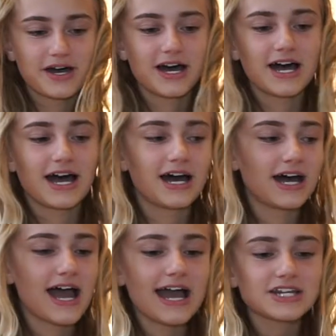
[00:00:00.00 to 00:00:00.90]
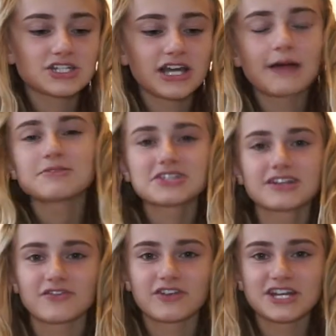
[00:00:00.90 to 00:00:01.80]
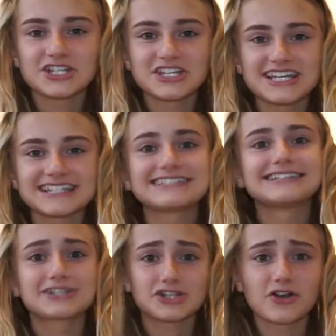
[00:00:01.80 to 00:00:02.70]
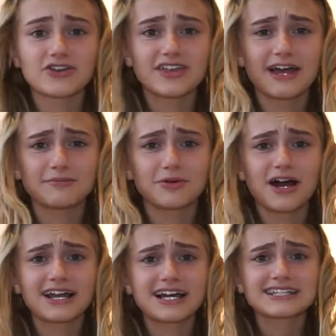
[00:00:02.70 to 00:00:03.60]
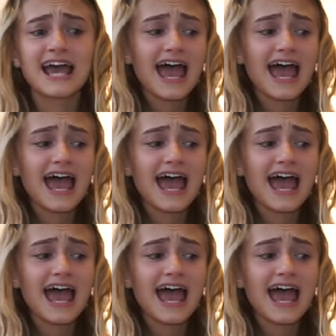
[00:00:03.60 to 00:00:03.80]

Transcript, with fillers: uh, actually, I'm just gonna finish this and then show you the end product